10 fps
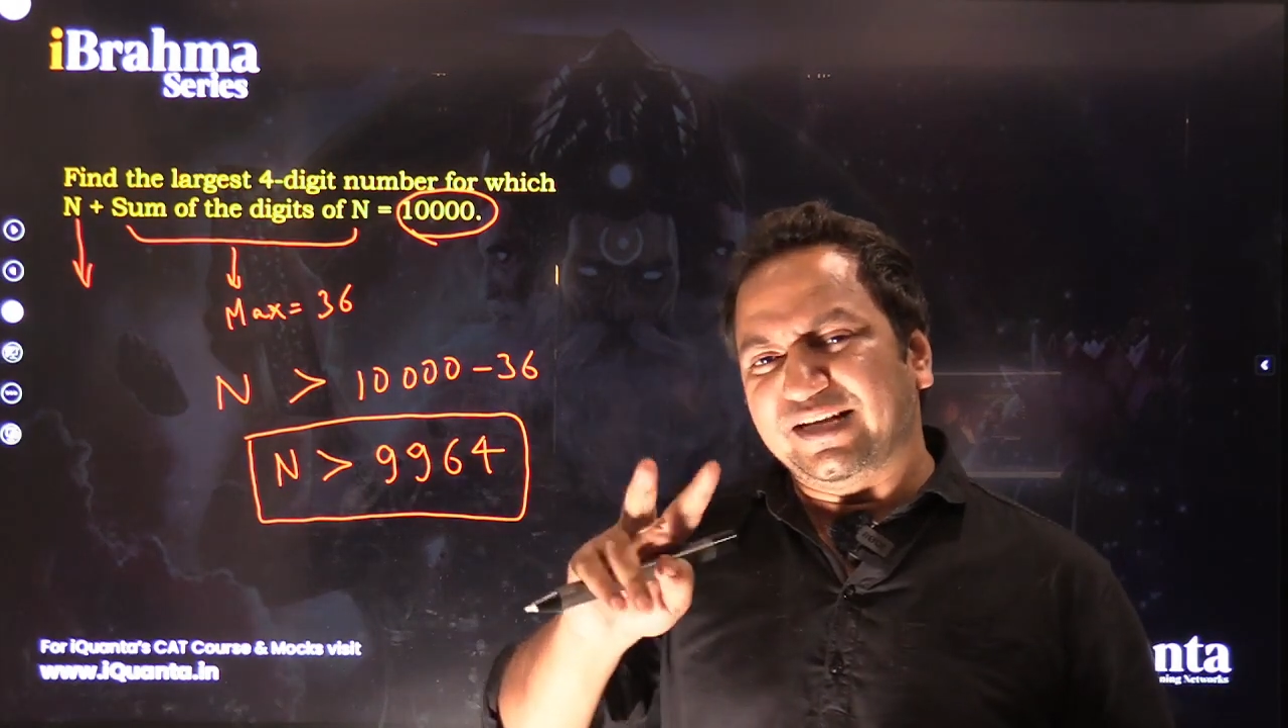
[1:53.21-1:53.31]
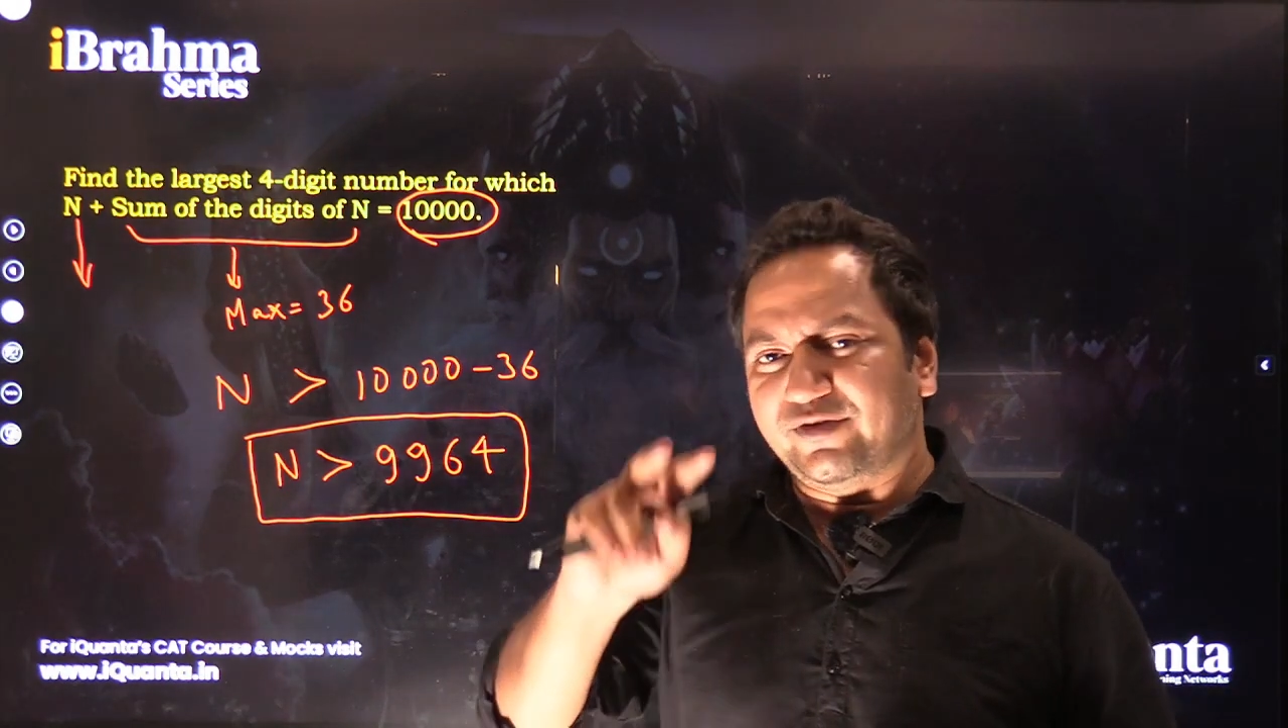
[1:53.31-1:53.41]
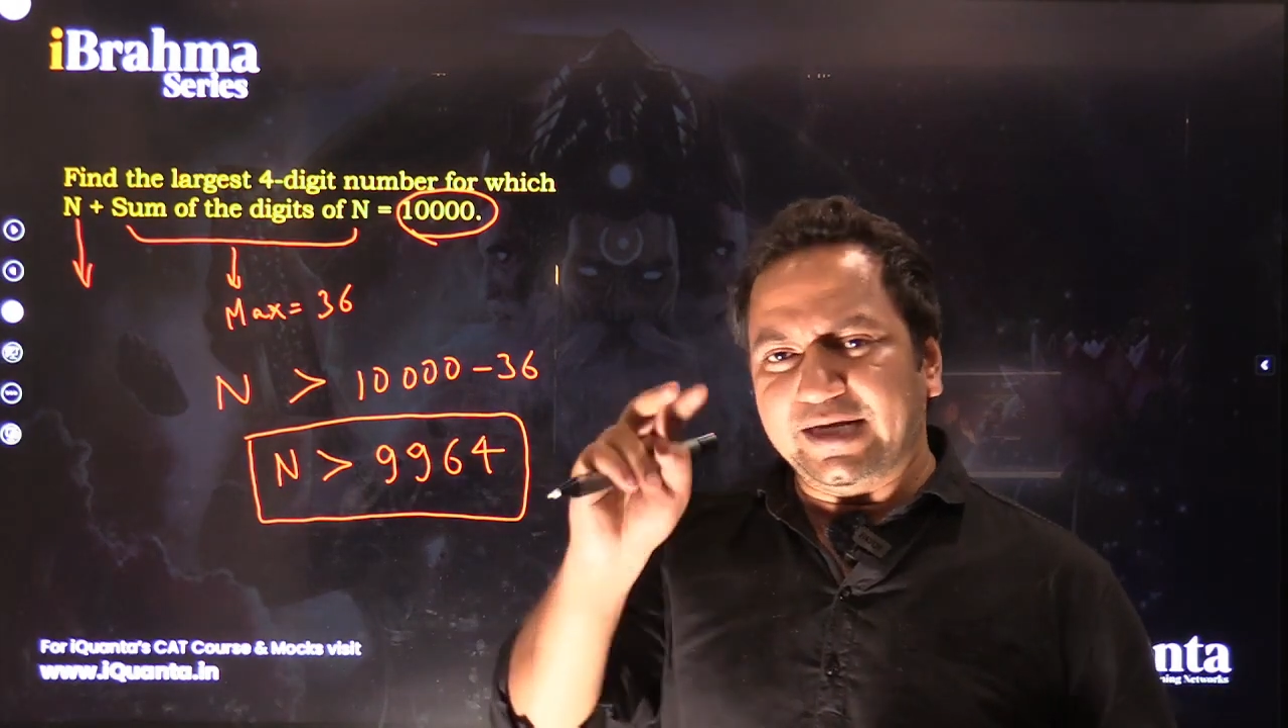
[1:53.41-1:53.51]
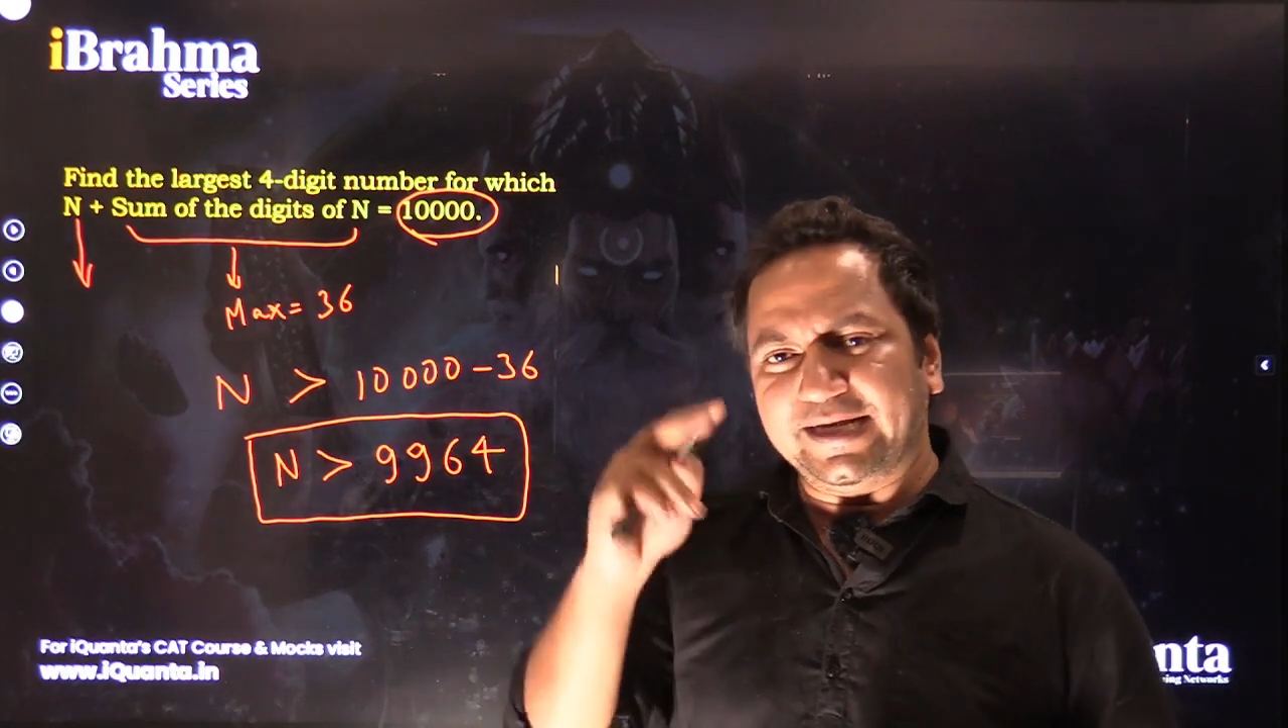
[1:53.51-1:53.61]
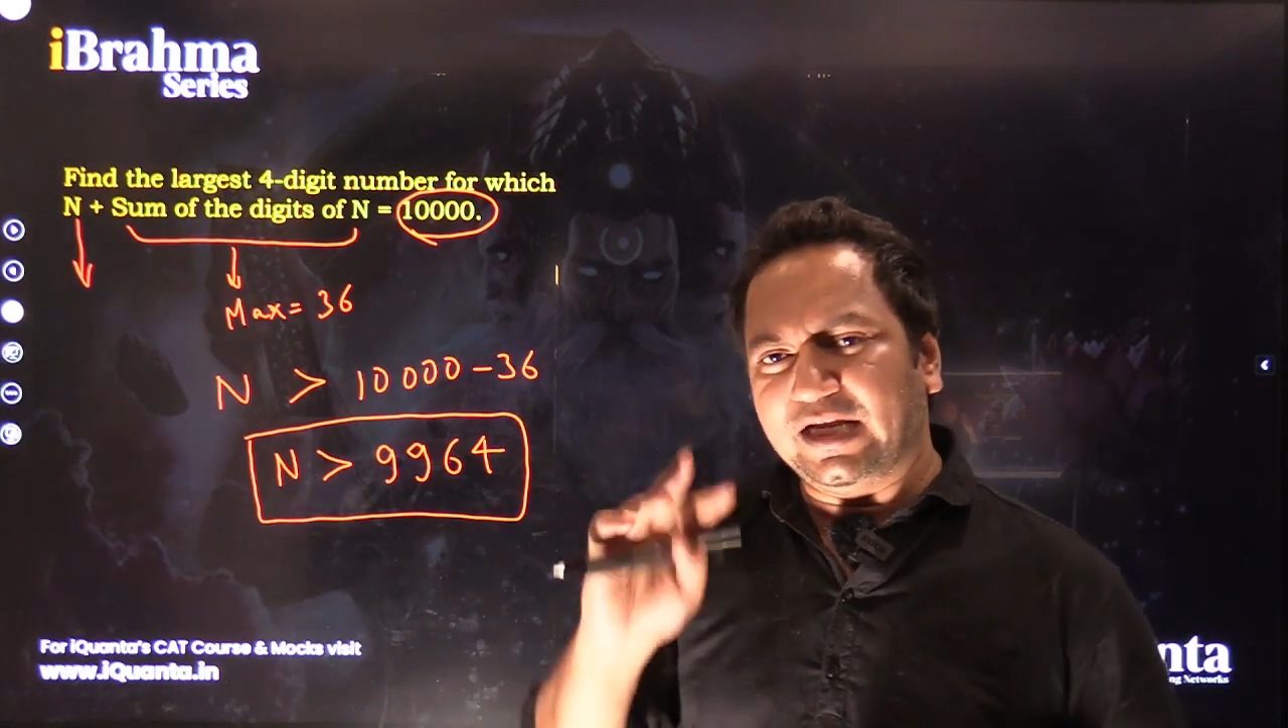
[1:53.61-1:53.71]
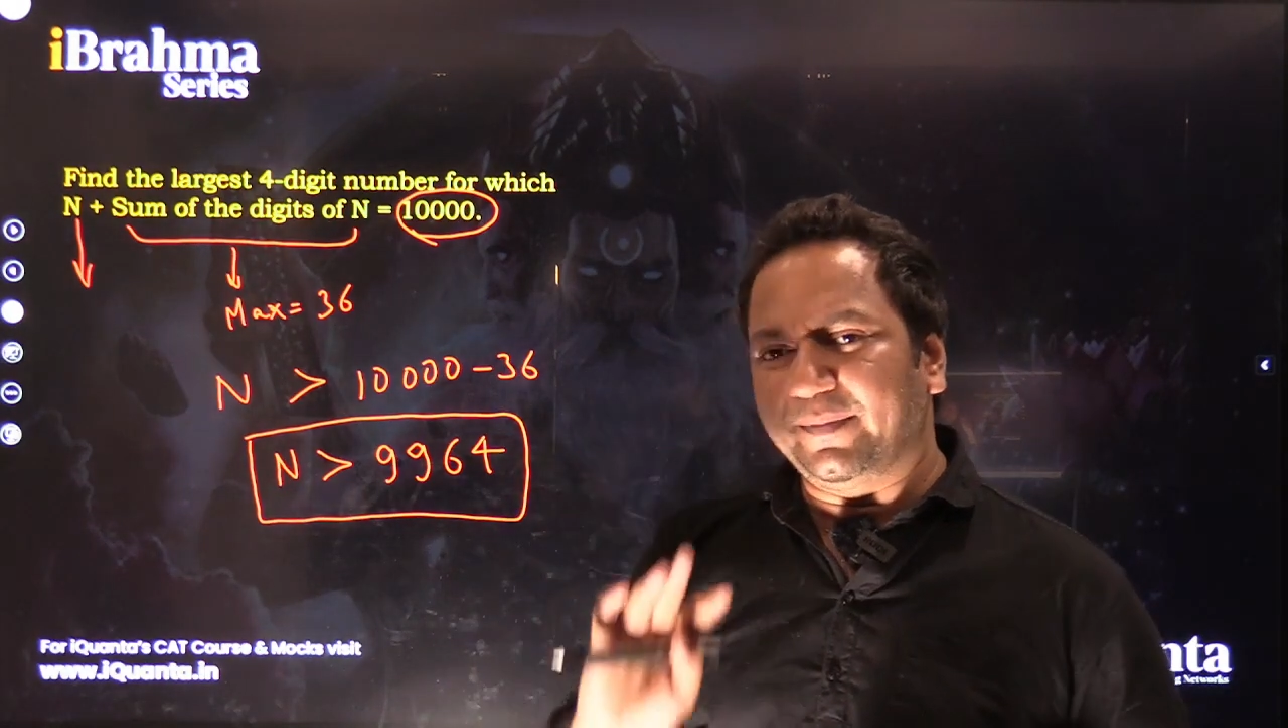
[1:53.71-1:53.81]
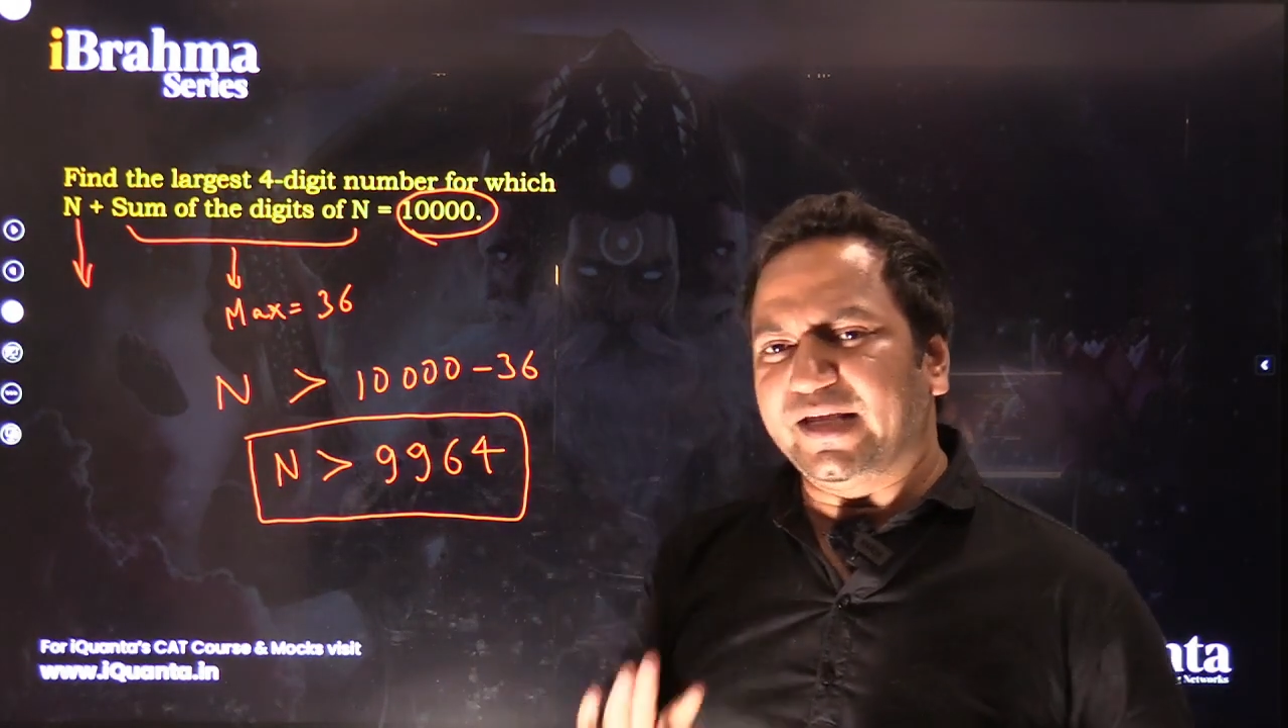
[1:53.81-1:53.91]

definitely